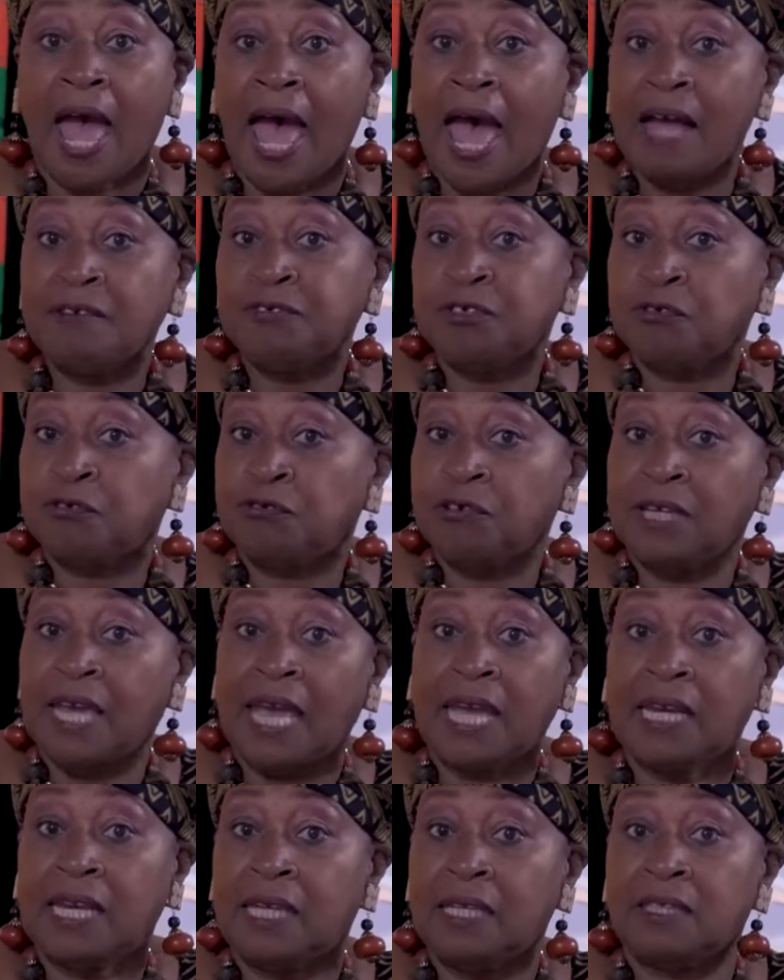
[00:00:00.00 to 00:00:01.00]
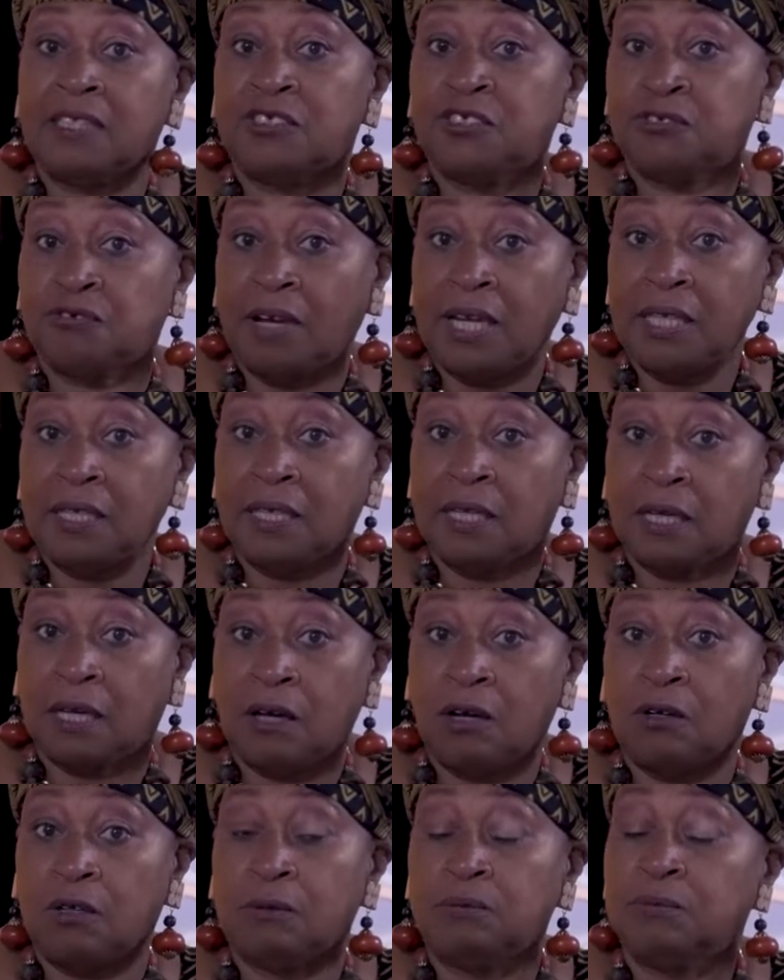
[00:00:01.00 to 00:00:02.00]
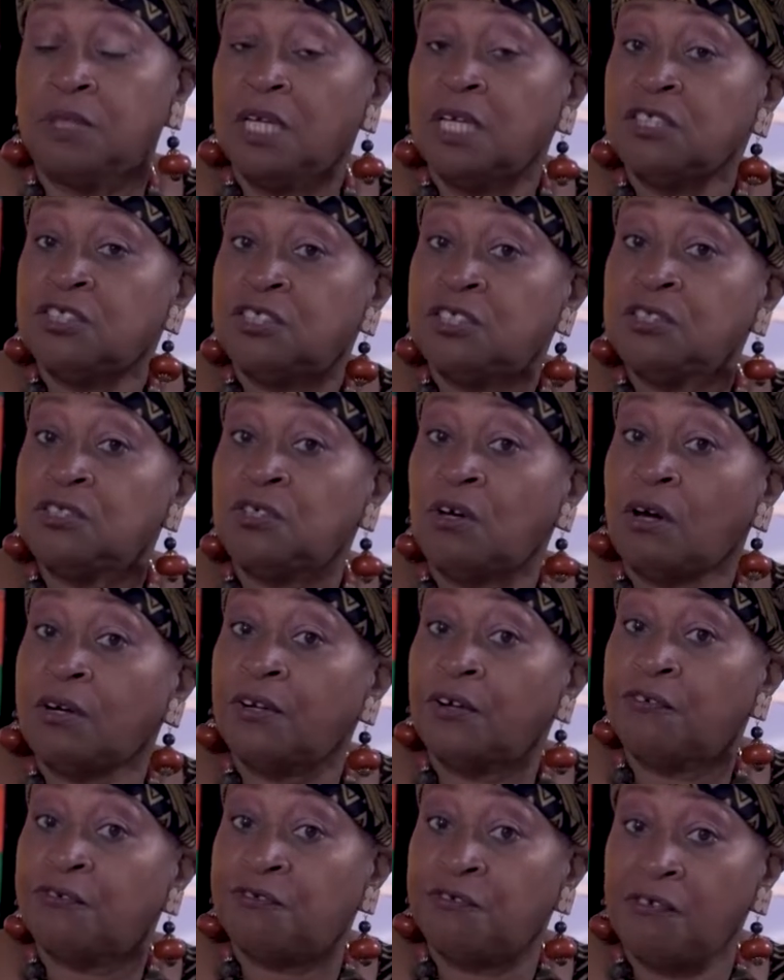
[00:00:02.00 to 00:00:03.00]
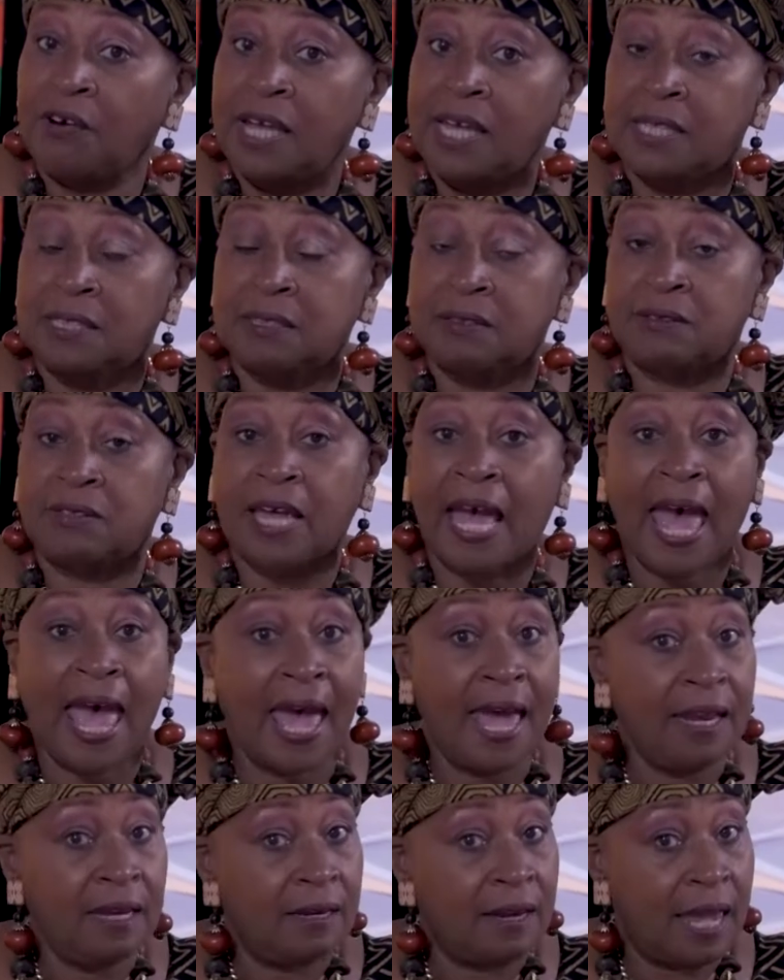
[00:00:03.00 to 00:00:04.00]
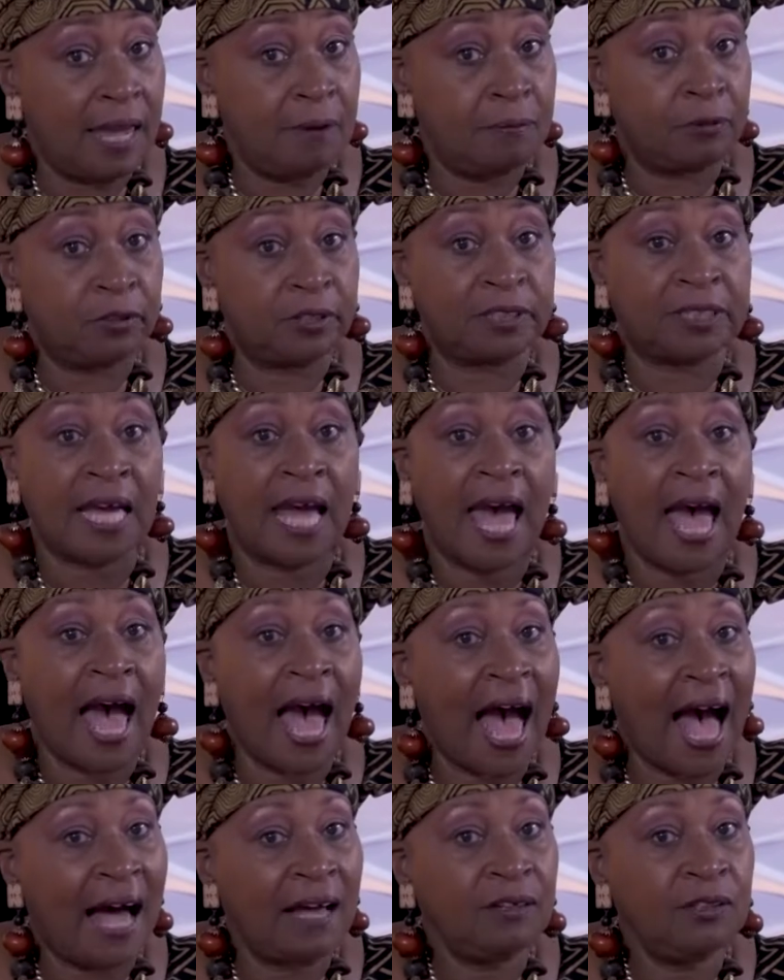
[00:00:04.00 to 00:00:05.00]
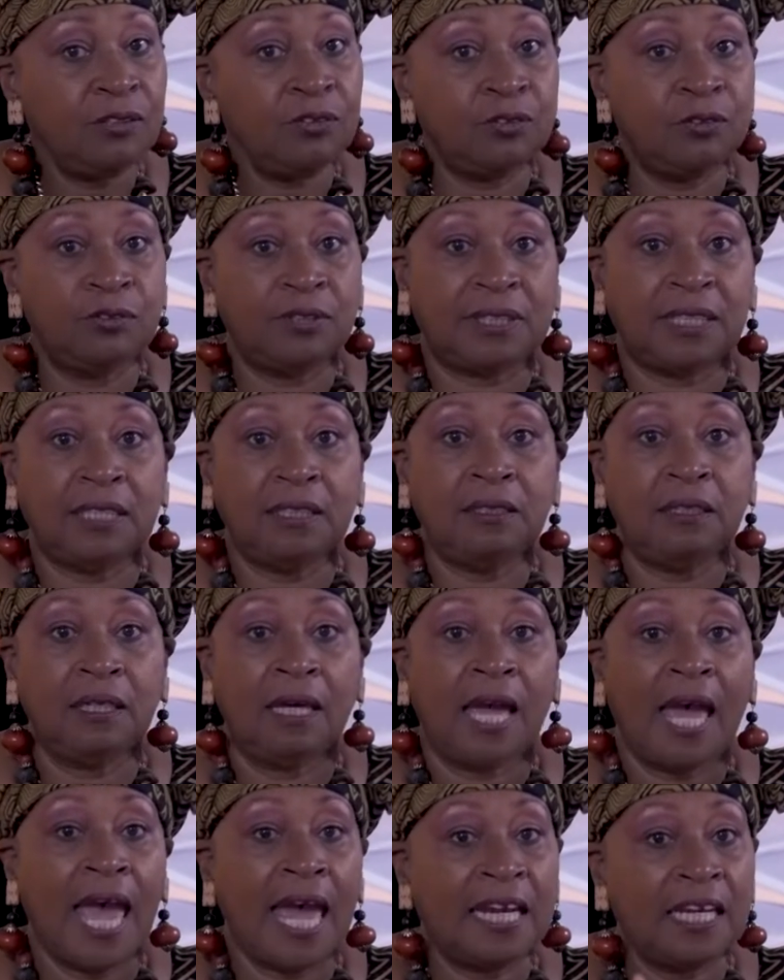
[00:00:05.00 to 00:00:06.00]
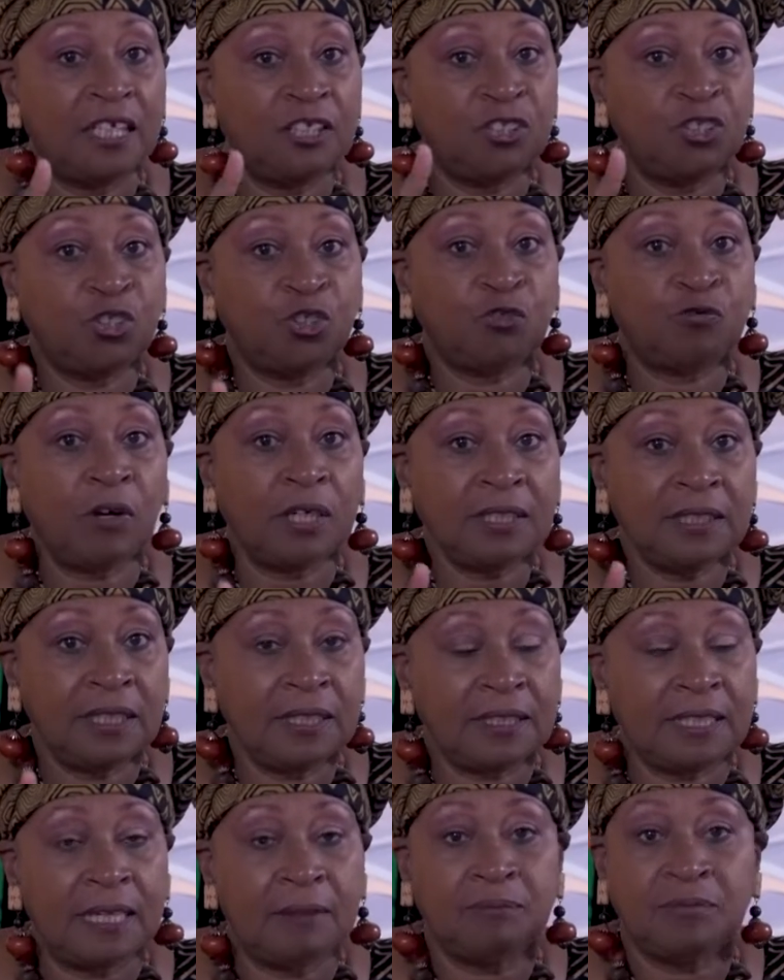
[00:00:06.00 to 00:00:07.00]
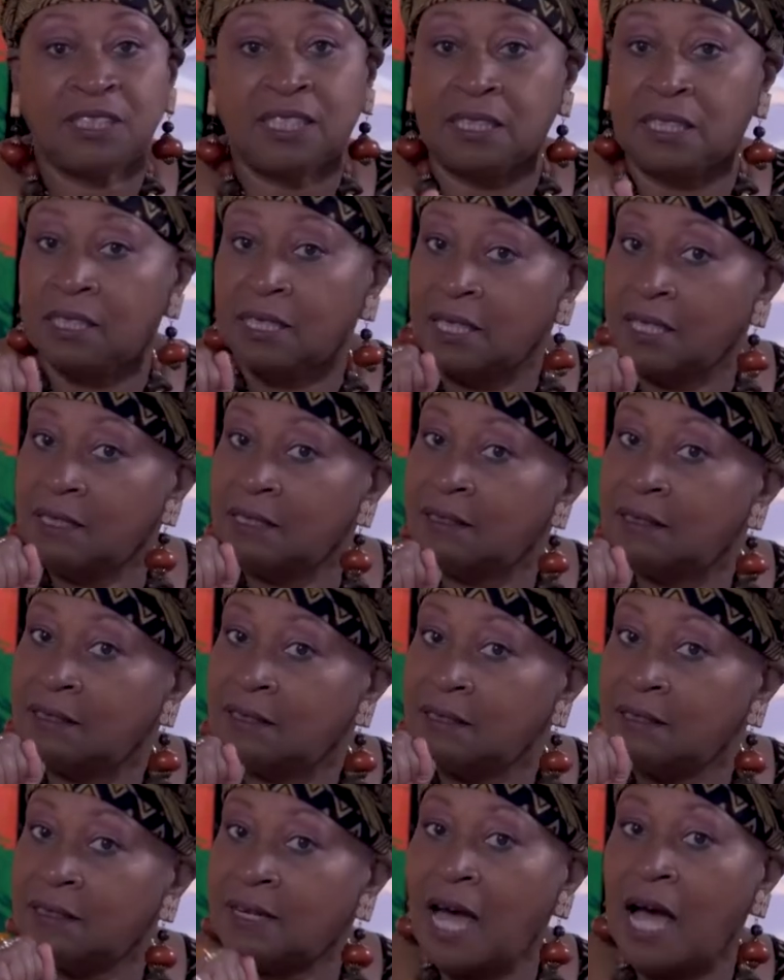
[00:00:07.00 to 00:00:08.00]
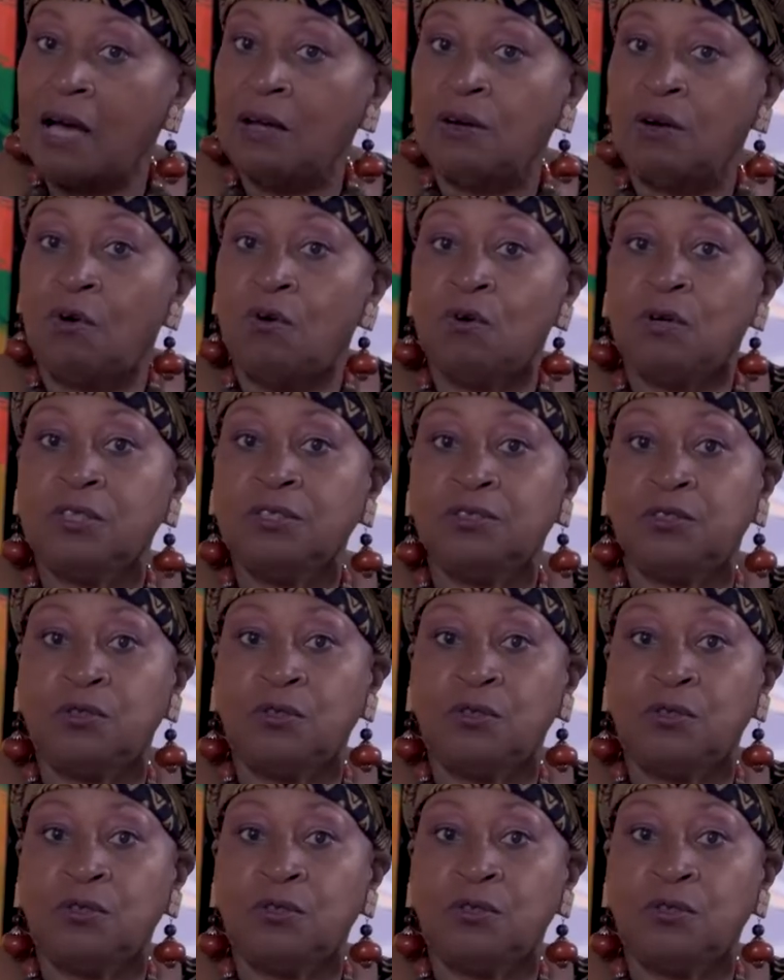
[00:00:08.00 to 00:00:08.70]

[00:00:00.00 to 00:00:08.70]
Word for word: After creating the straightening comb, she taught her friends and neighbors how to use it and instructed them to knock on